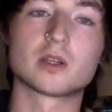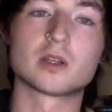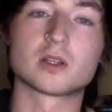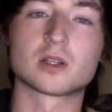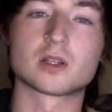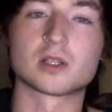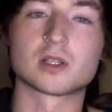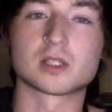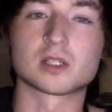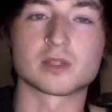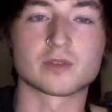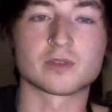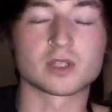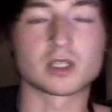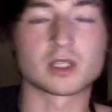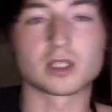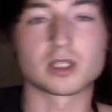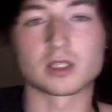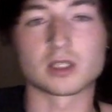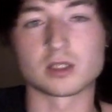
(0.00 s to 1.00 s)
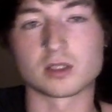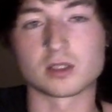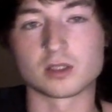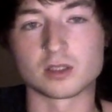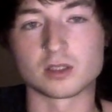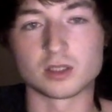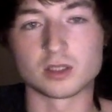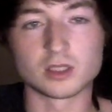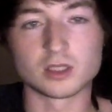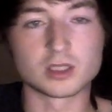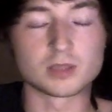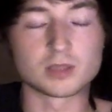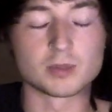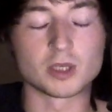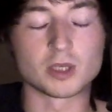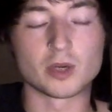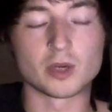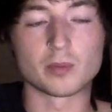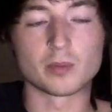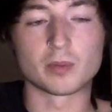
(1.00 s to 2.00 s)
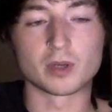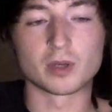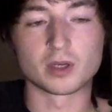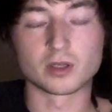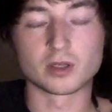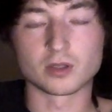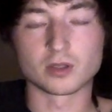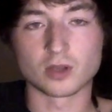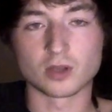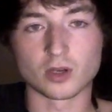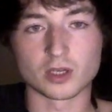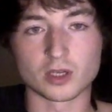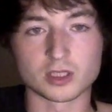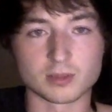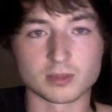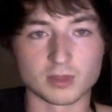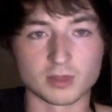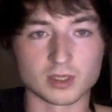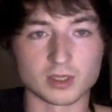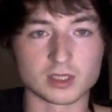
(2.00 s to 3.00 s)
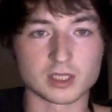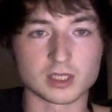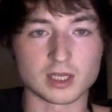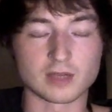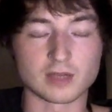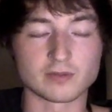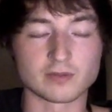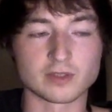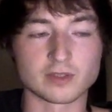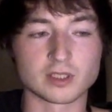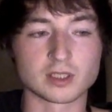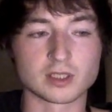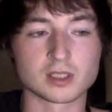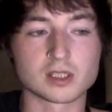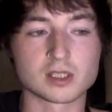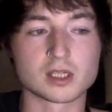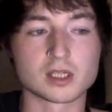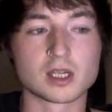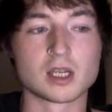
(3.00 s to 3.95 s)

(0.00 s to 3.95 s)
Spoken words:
because I think you need to be open and honest about these kind of things.